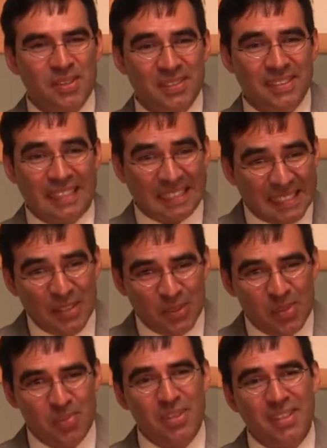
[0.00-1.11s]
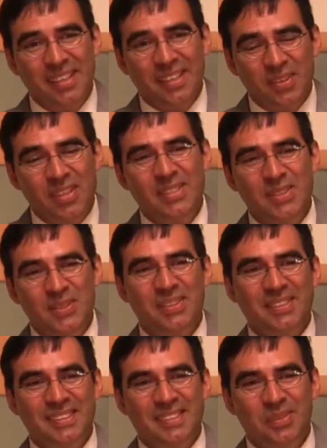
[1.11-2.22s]
of the Latino Community Credit
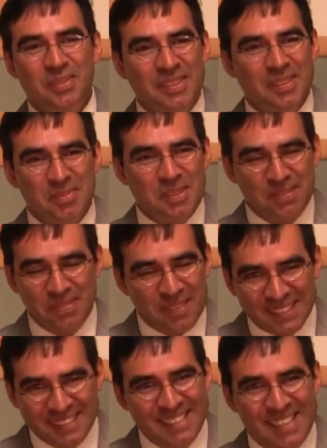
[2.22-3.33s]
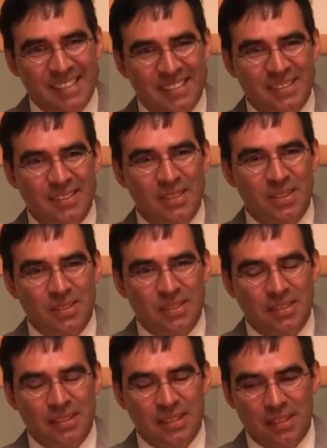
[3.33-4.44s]
Union is one of the most fascinating
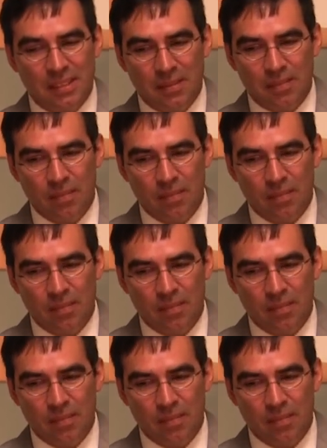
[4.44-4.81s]
stories uh,